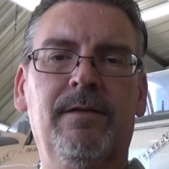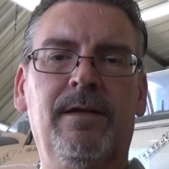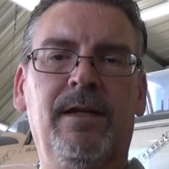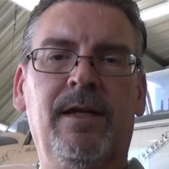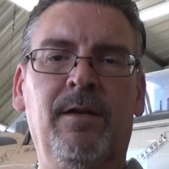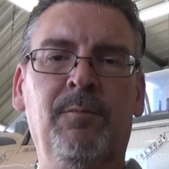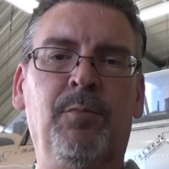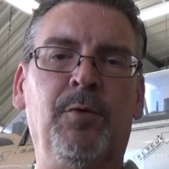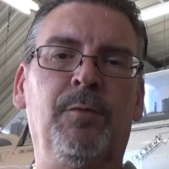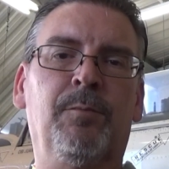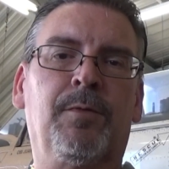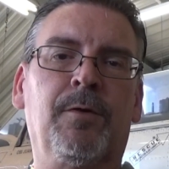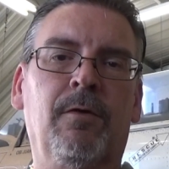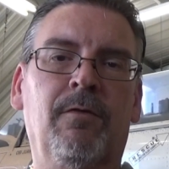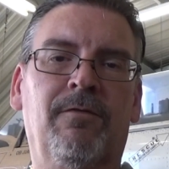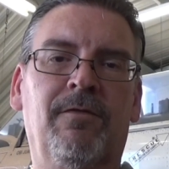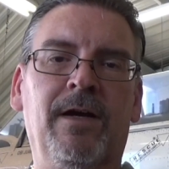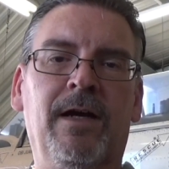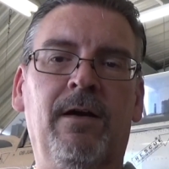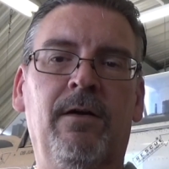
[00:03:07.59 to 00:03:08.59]
input
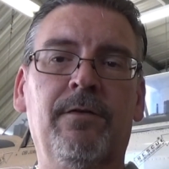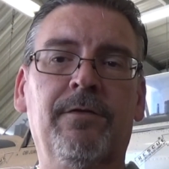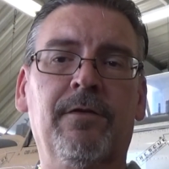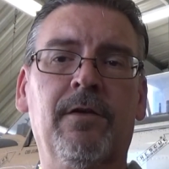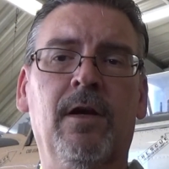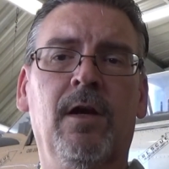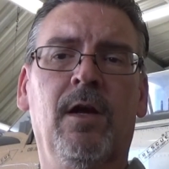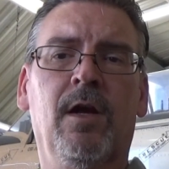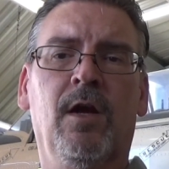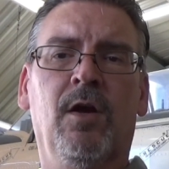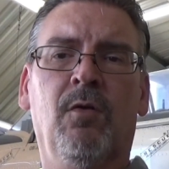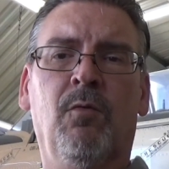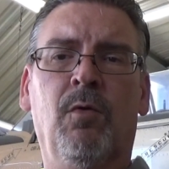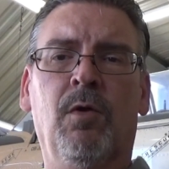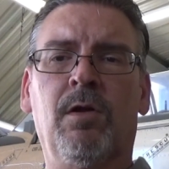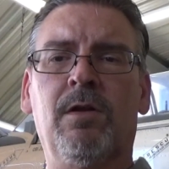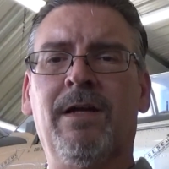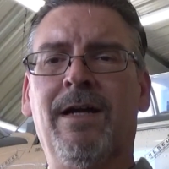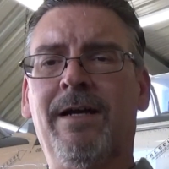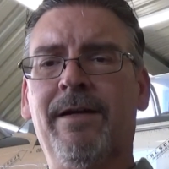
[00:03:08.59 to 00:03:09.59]
profiles
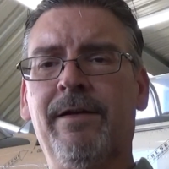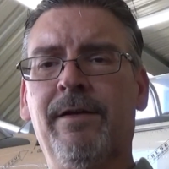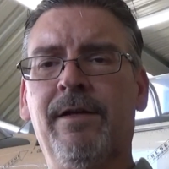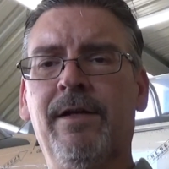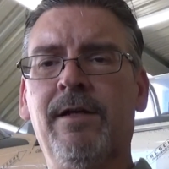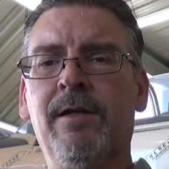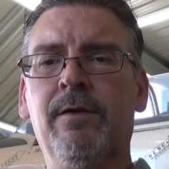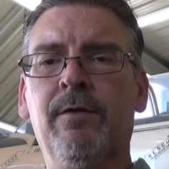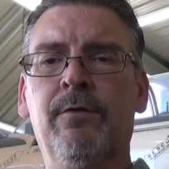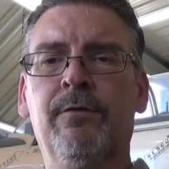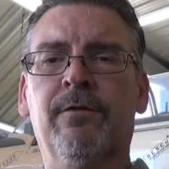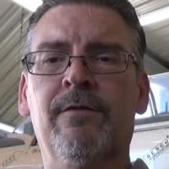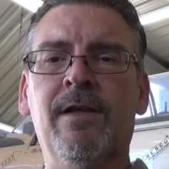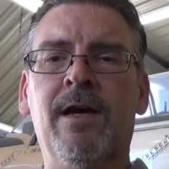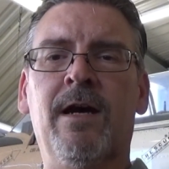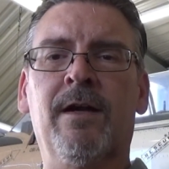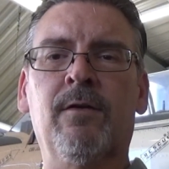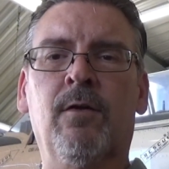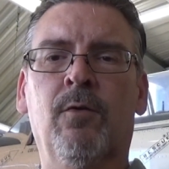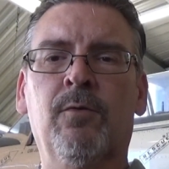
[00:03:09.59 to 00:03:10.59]
will allow you to use
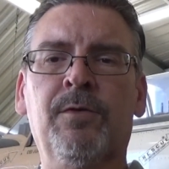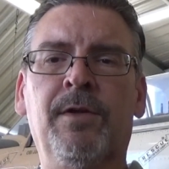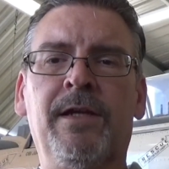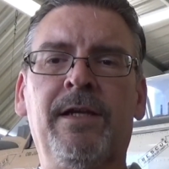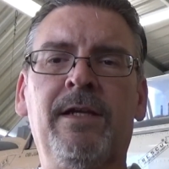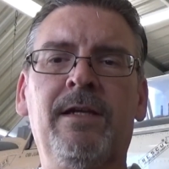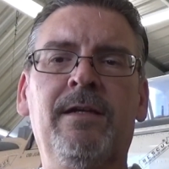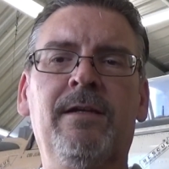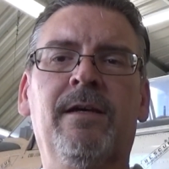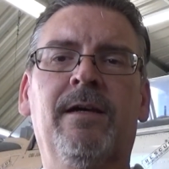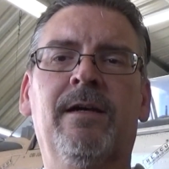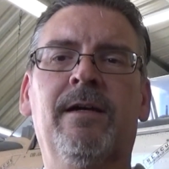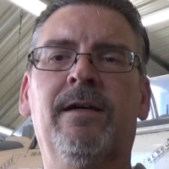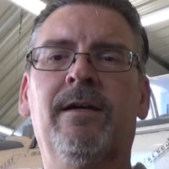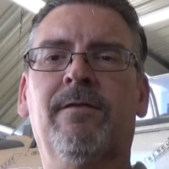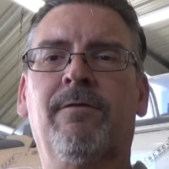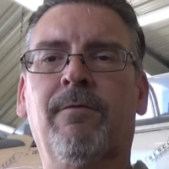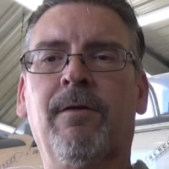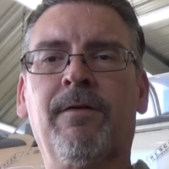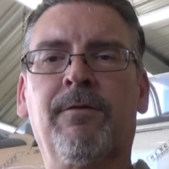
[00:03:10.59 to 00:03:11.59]
not only
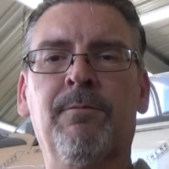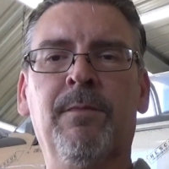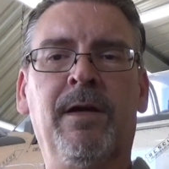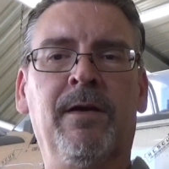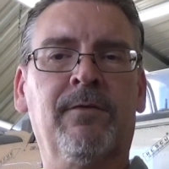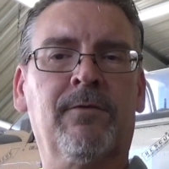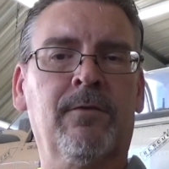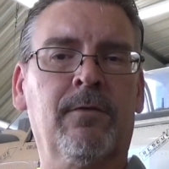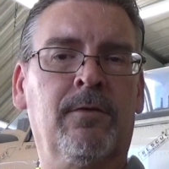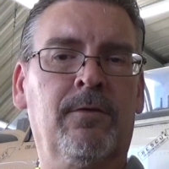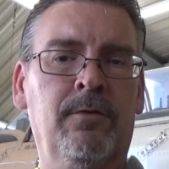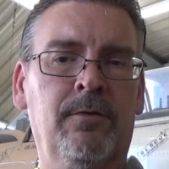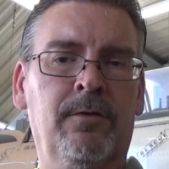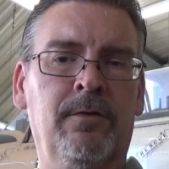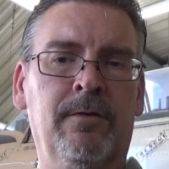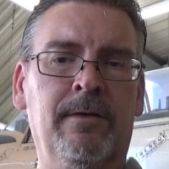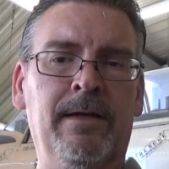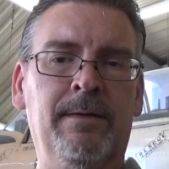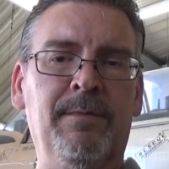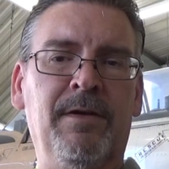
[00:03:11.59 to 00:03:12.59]
Thrustmaster
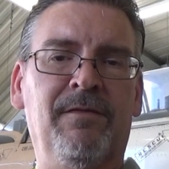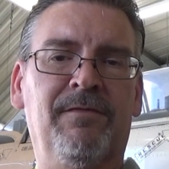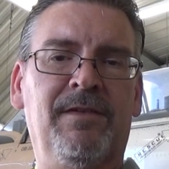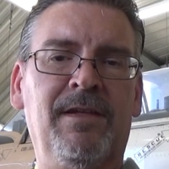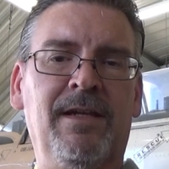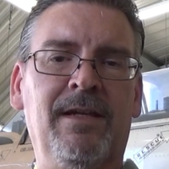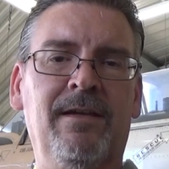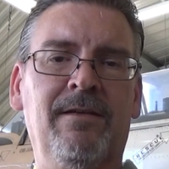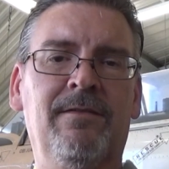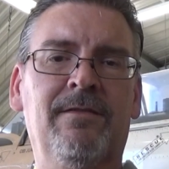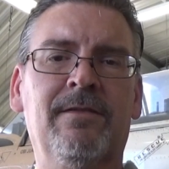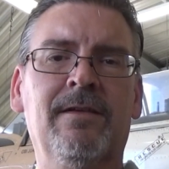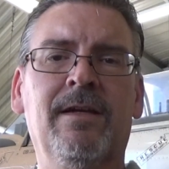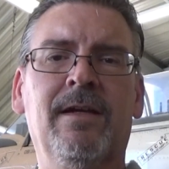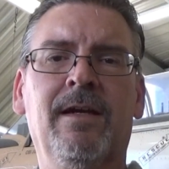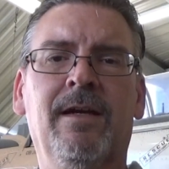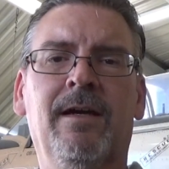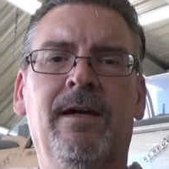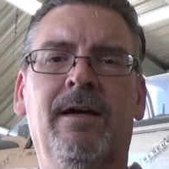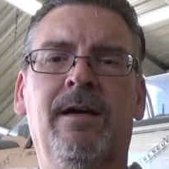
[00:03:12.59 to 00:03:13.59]
Cougar MFDs
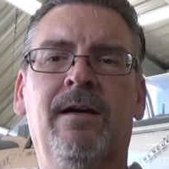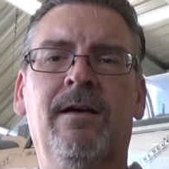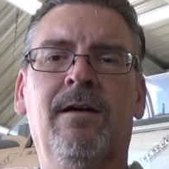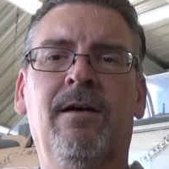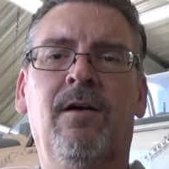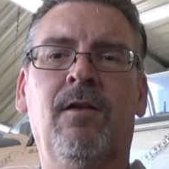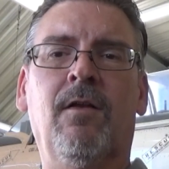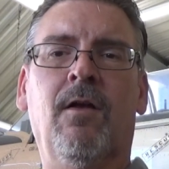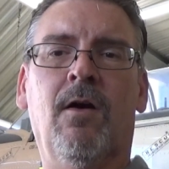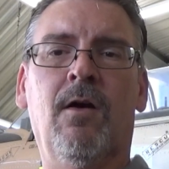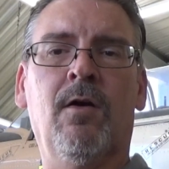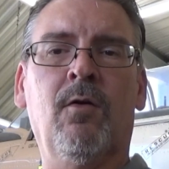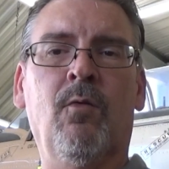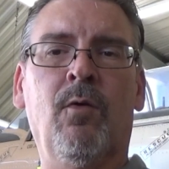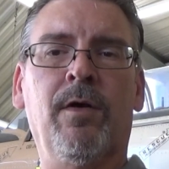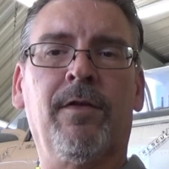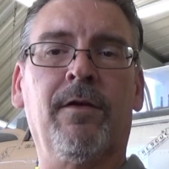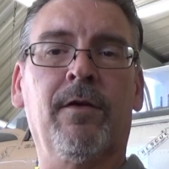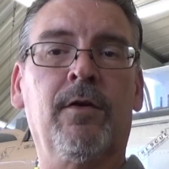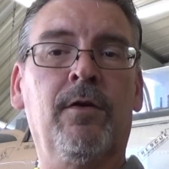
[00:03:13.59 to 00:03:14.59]
along
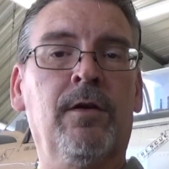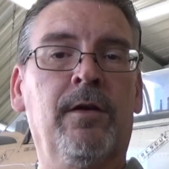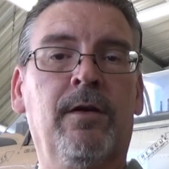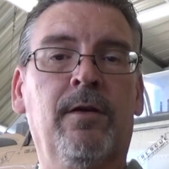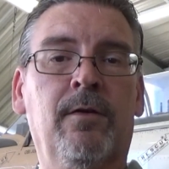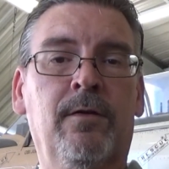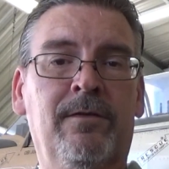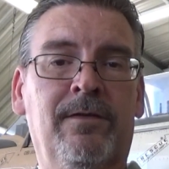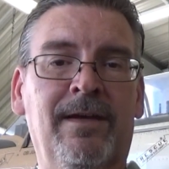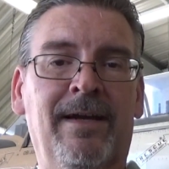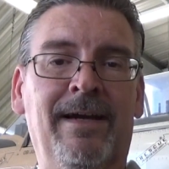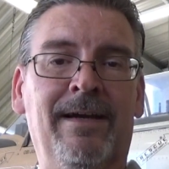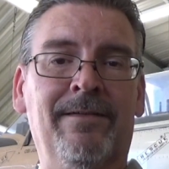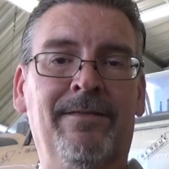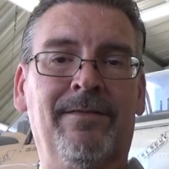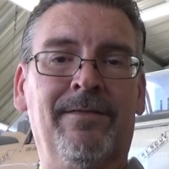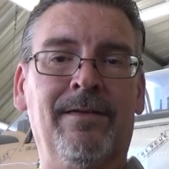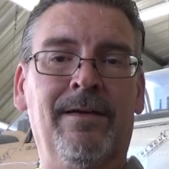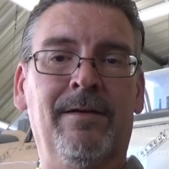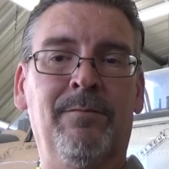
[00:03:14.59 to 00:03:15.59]
with a good
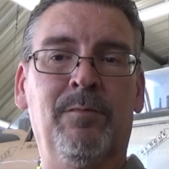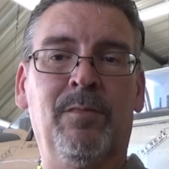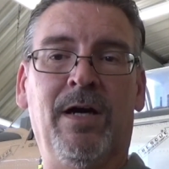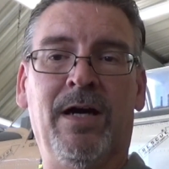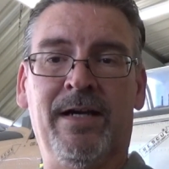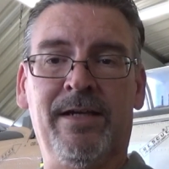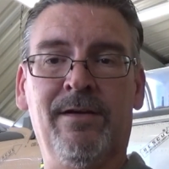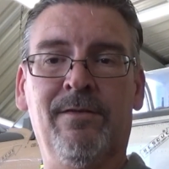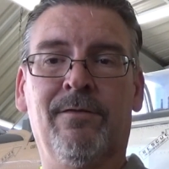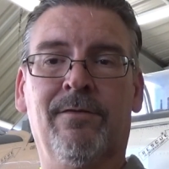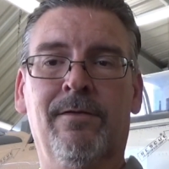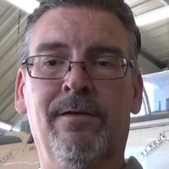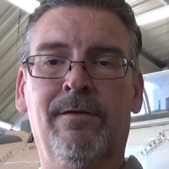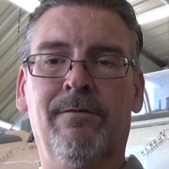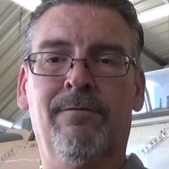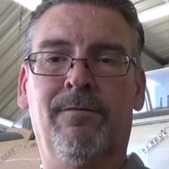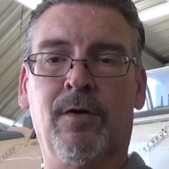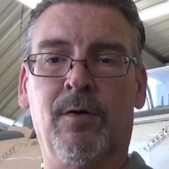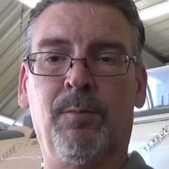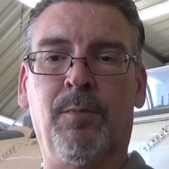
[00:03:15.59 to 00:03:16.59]
HOTAS. I use the
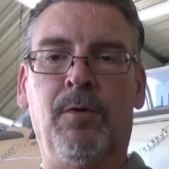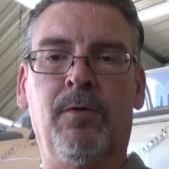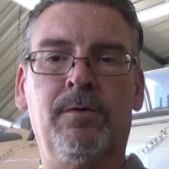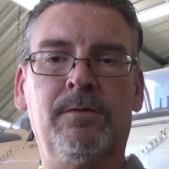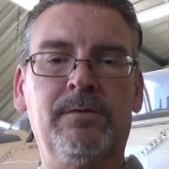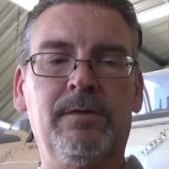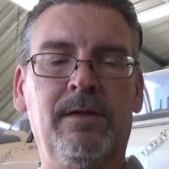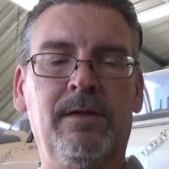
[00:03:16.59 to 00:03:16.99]
Virpil